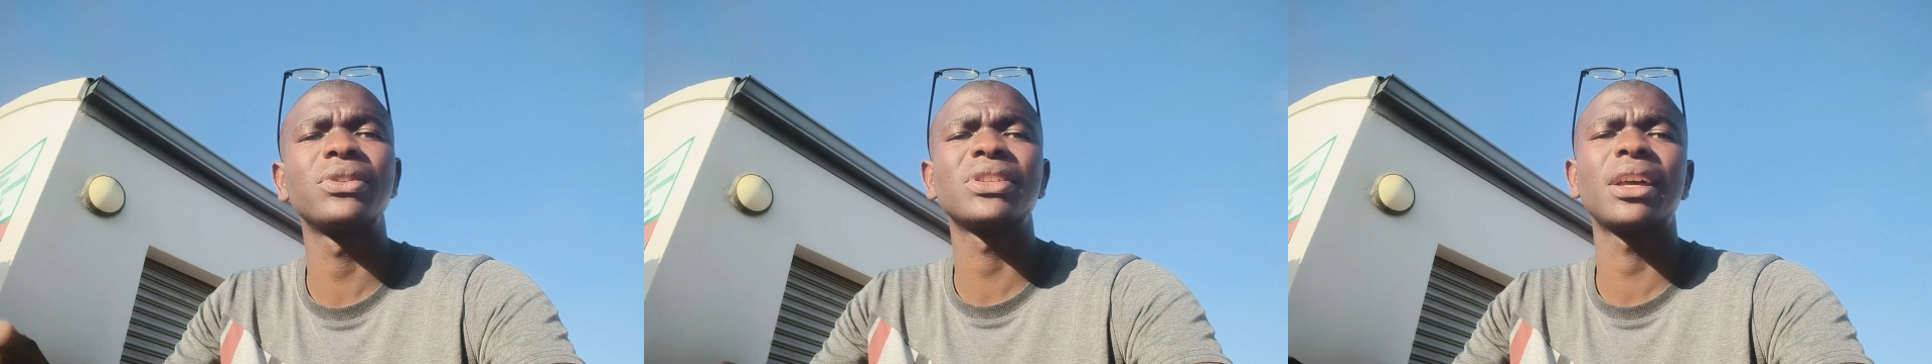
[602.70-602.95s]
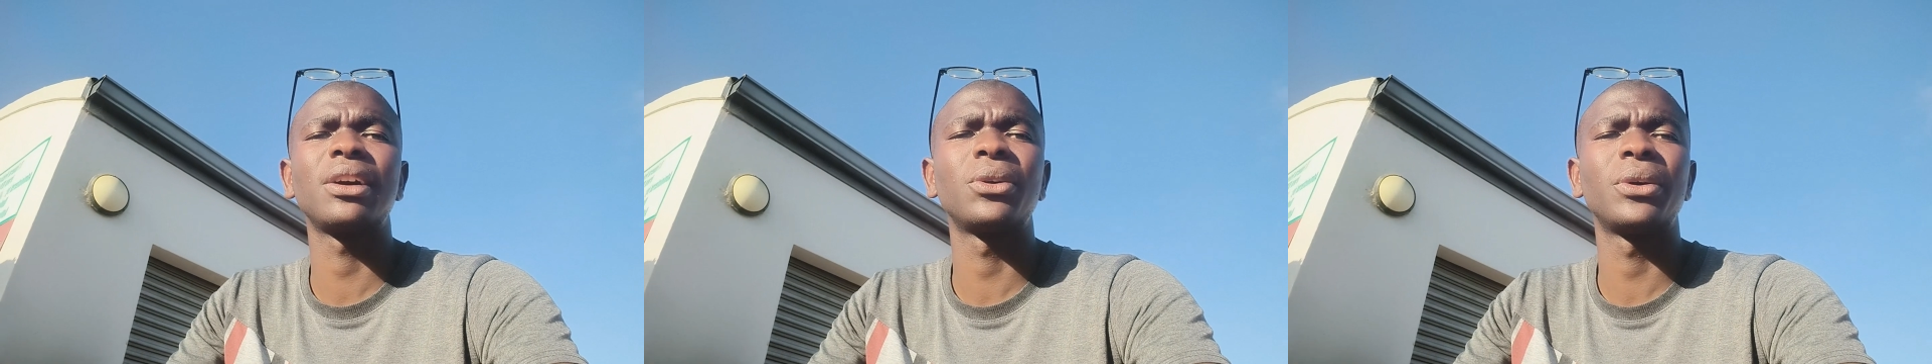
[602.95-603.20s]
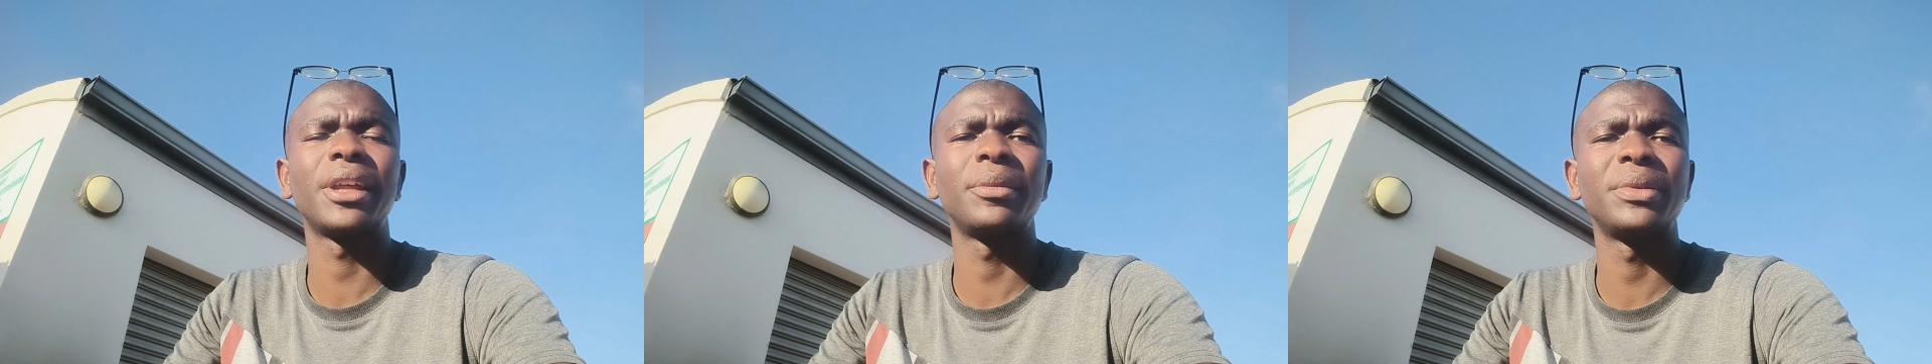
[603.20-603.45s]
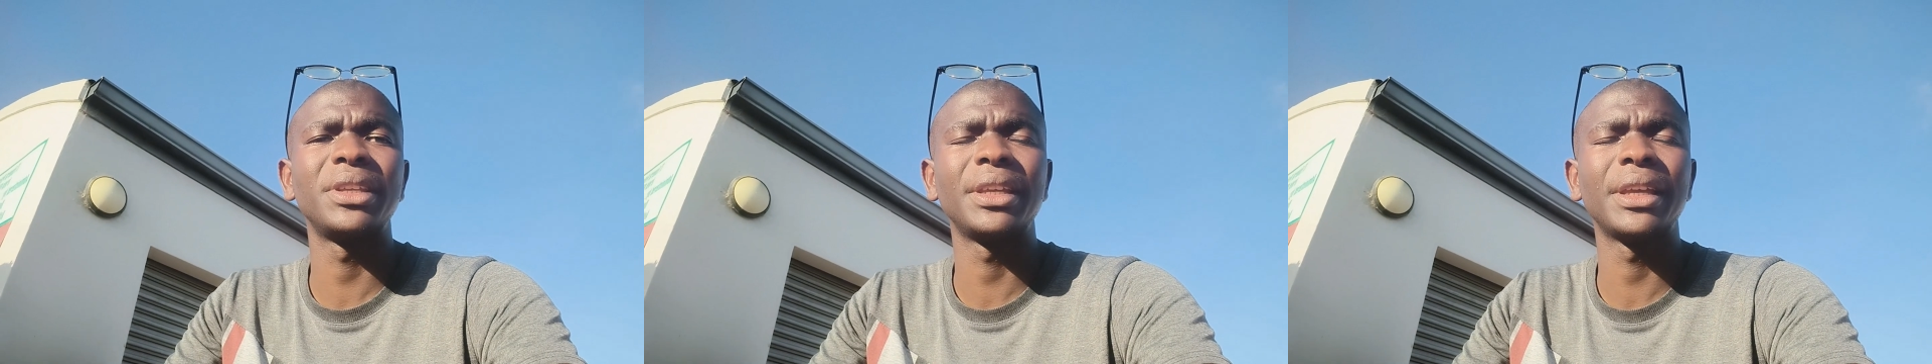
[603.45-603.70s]
are gonna
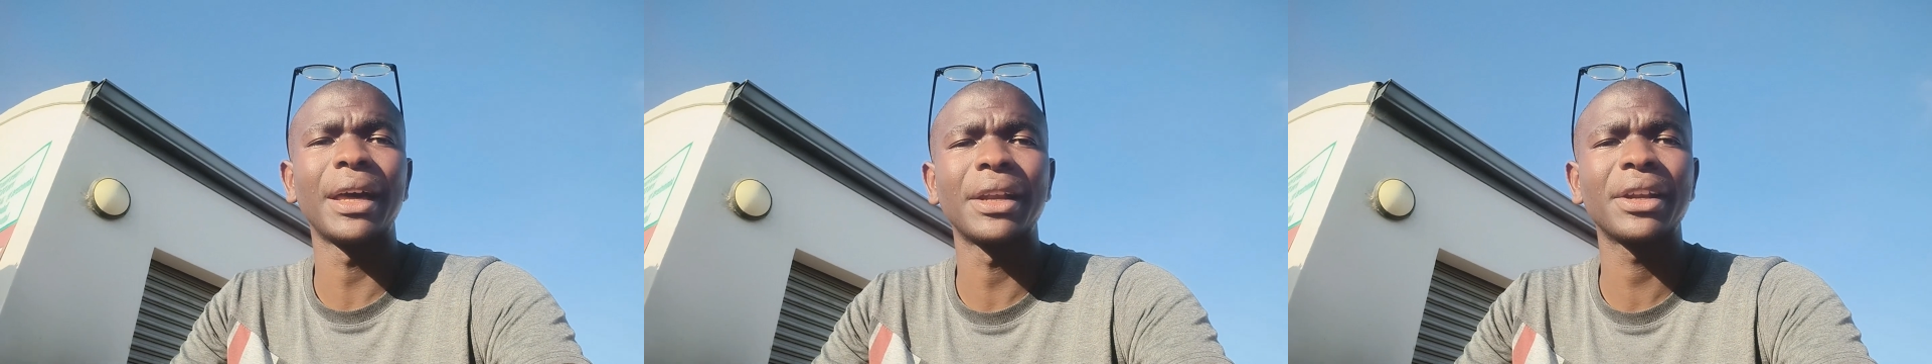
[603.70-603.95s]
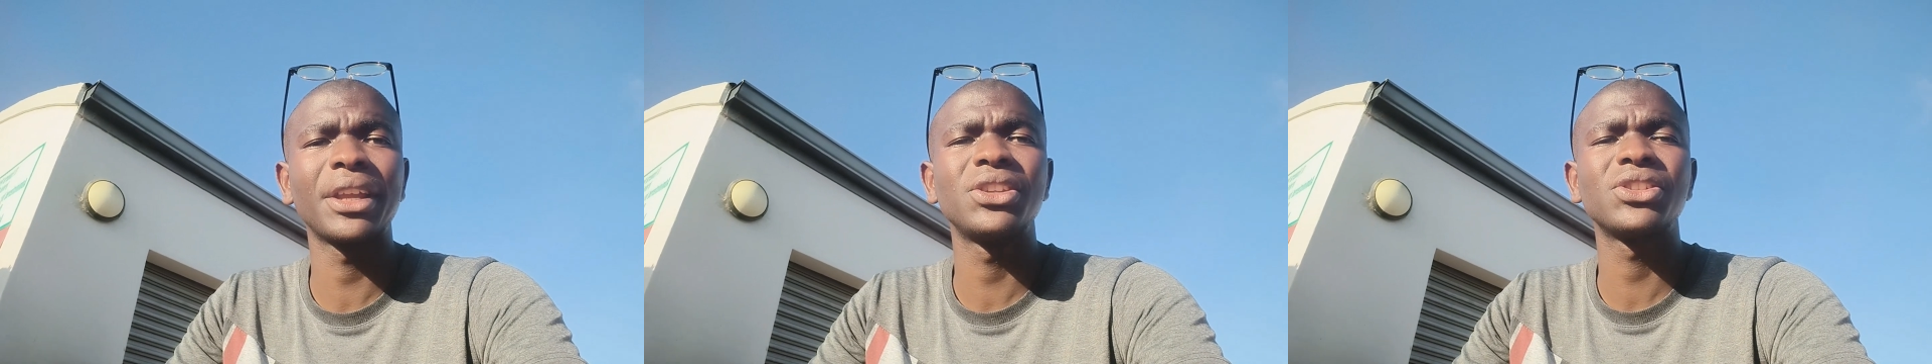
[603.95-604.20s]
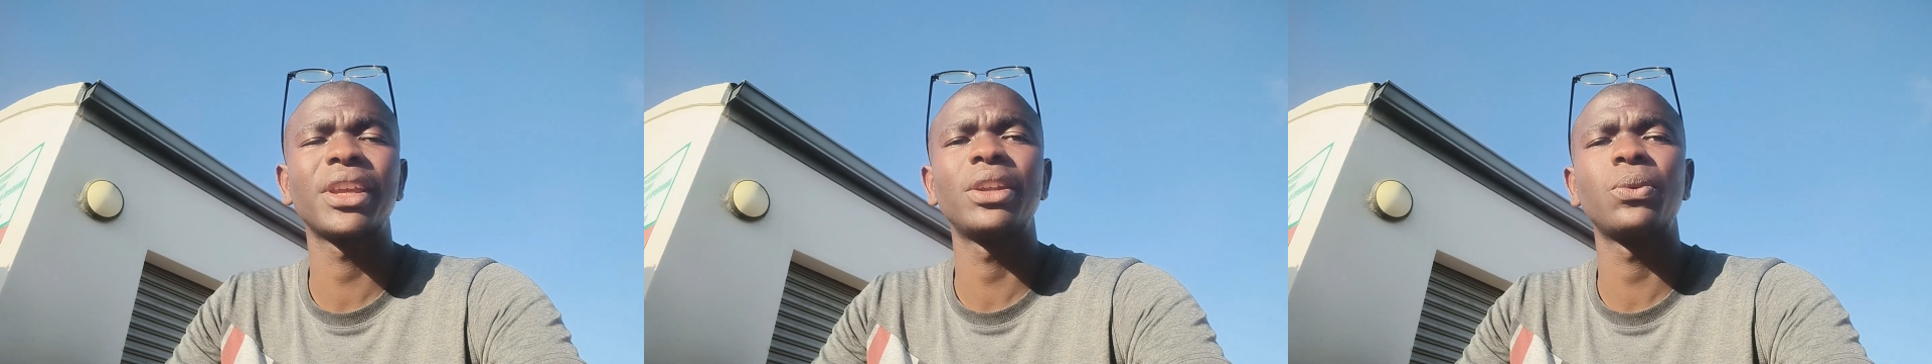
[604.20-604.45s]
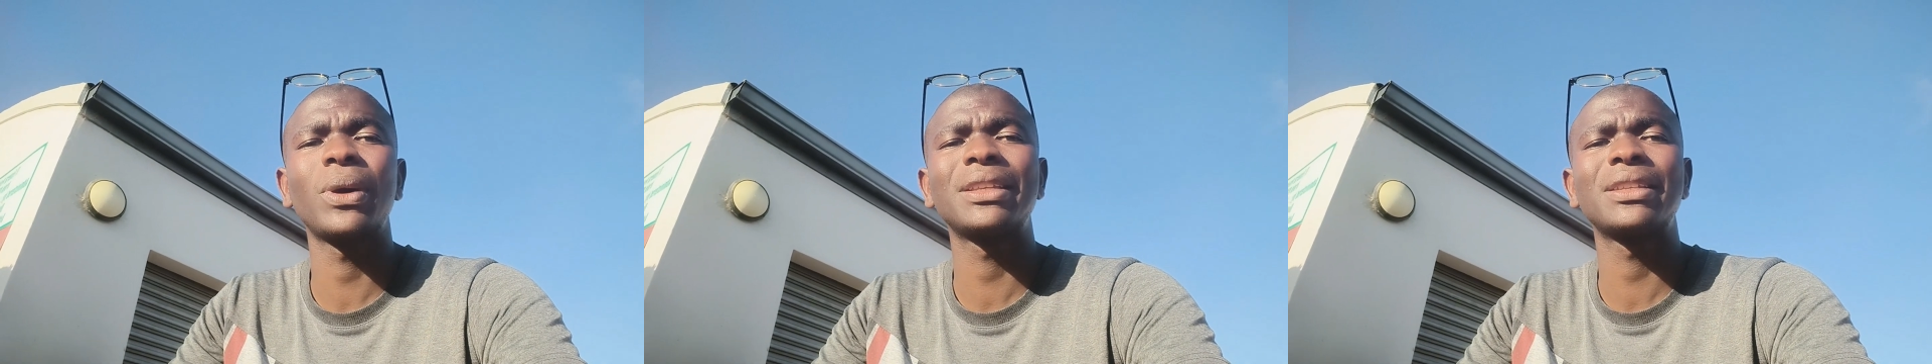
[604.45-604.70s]
be arranged
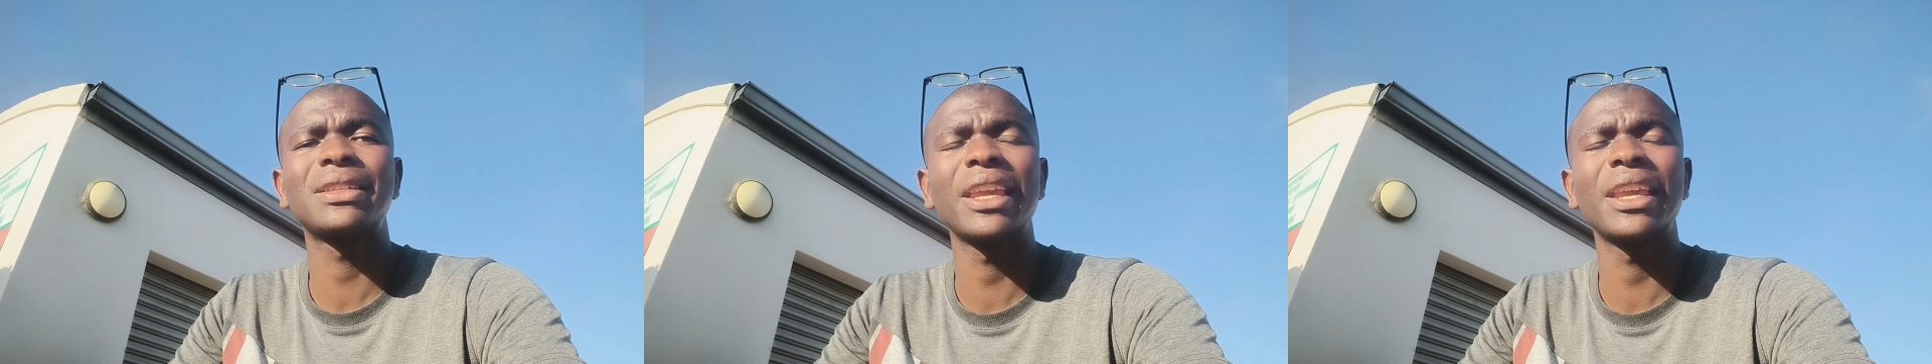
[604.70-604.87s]
and what